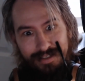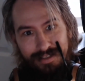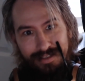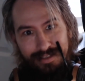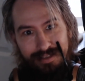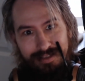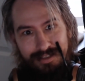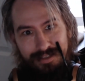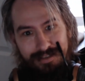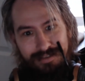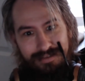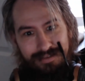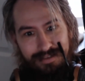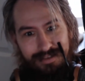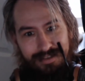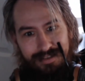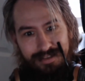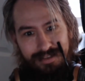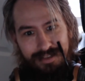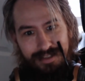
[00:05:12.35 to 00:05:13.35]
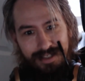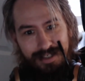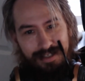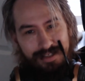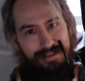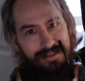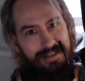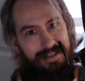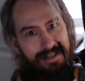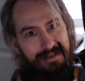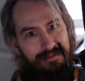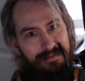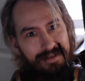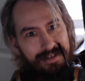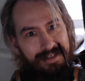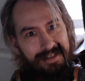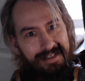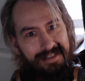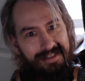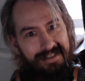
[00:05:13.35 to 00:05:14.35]
You know? How does that
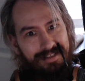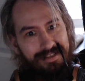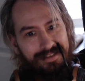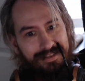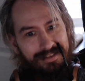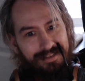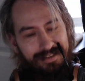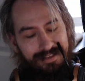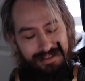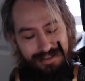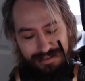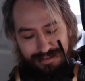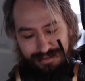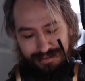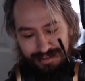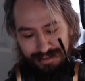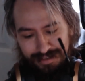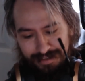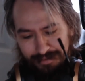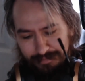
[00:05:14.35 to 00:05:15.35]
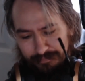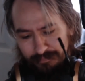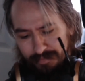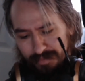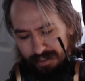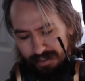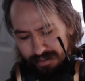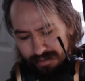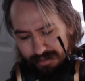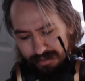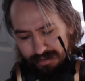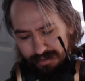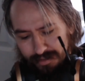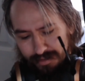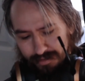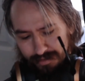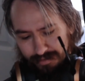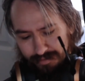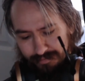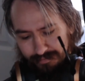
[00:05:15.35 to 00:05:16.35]
work?
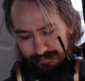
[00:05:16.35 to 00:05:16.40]
So,